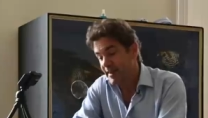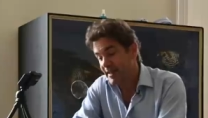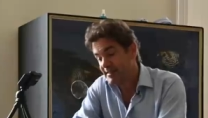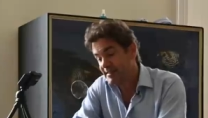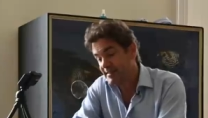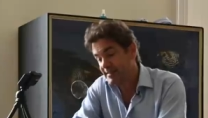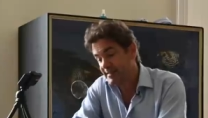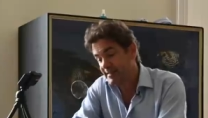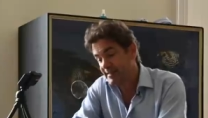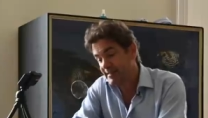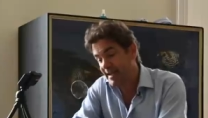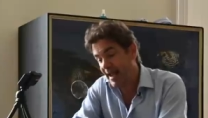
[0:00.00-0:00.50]

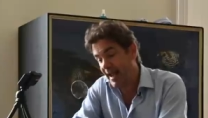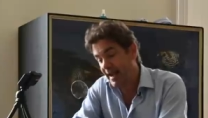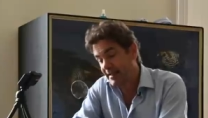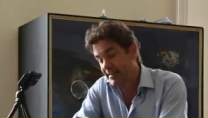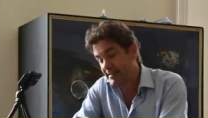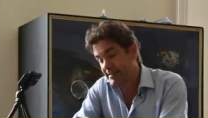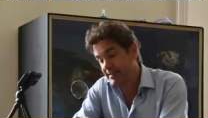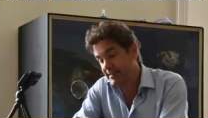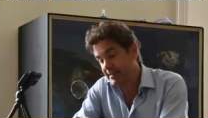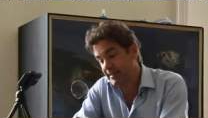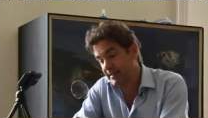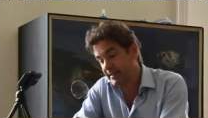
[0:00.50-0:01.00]
This
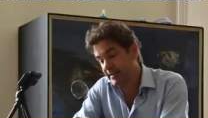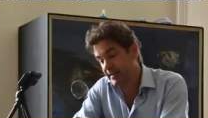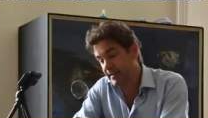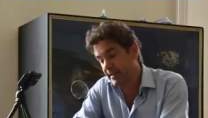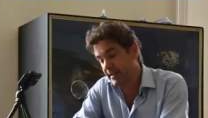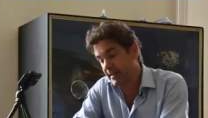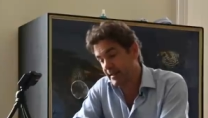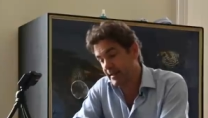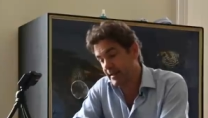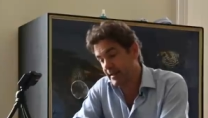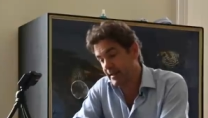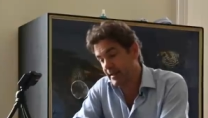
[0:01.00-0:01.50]
Saxon,
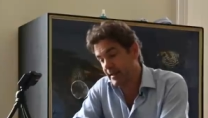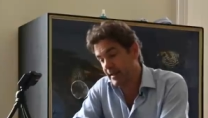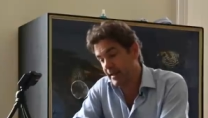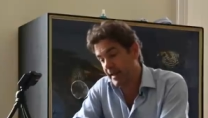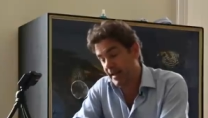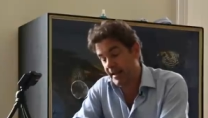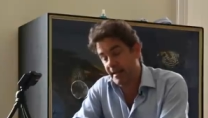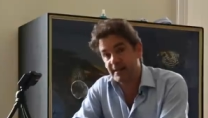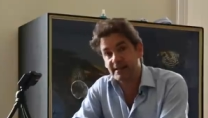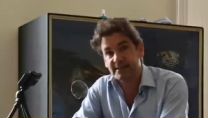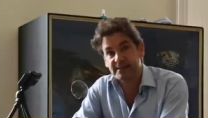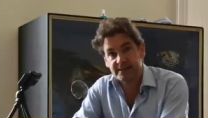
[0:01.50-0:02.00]

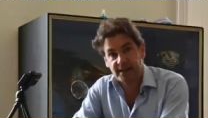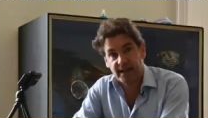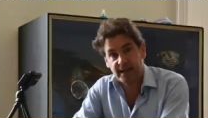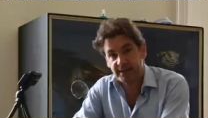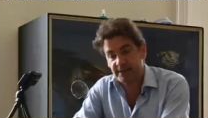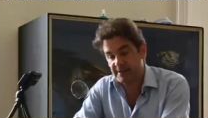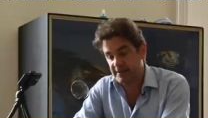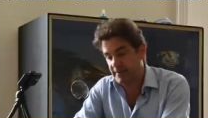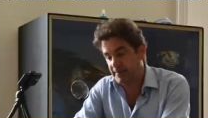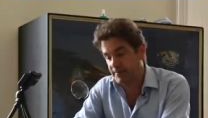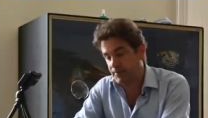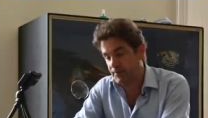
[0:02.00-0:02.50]
it is
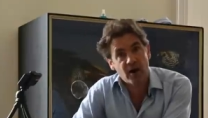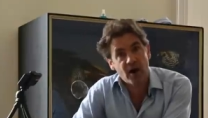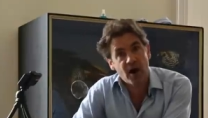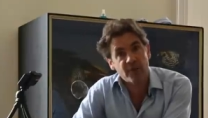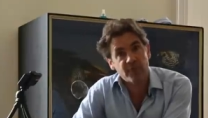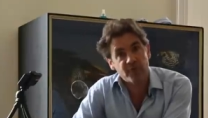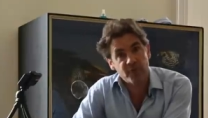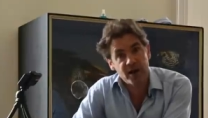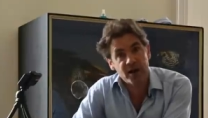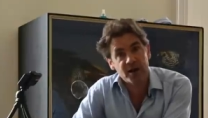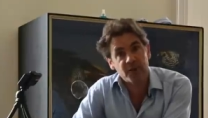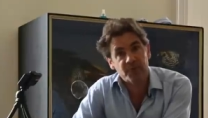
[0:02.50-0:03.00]
Saxon. I
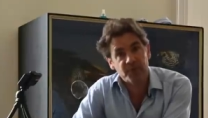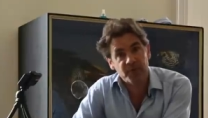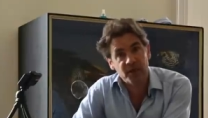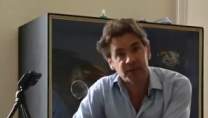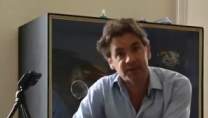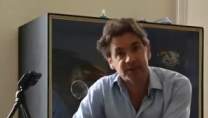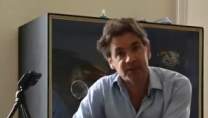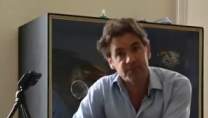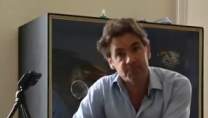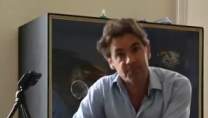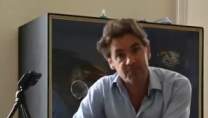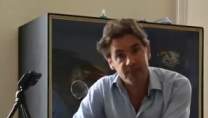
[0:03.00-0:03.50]
really
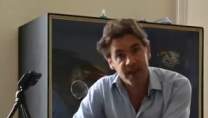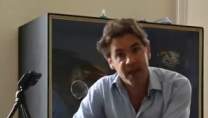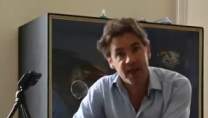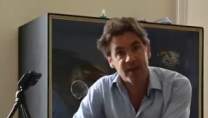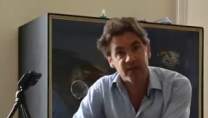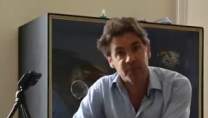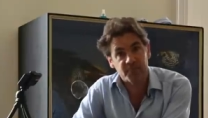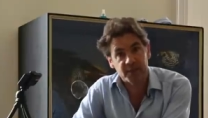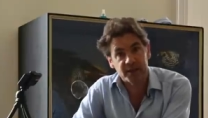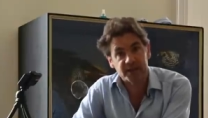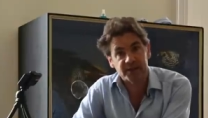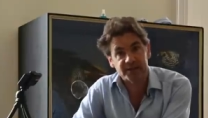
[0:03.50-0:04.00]
felt it may
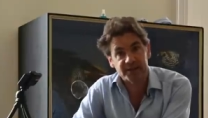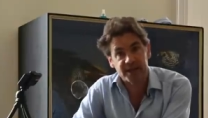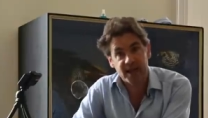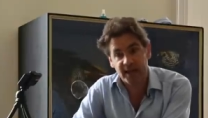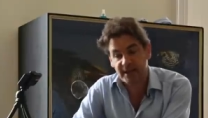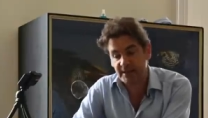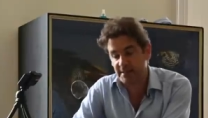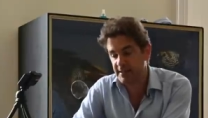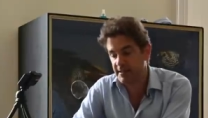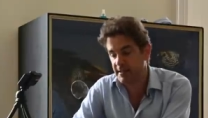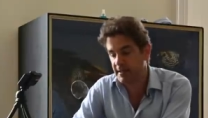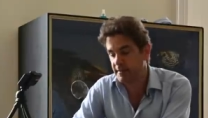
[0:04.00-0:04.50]
have been
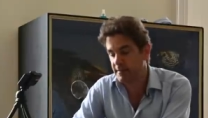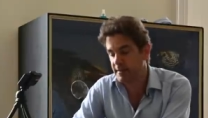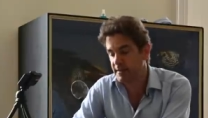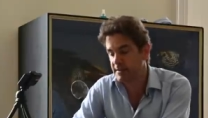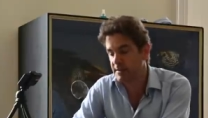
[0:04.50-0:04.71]
Saxon at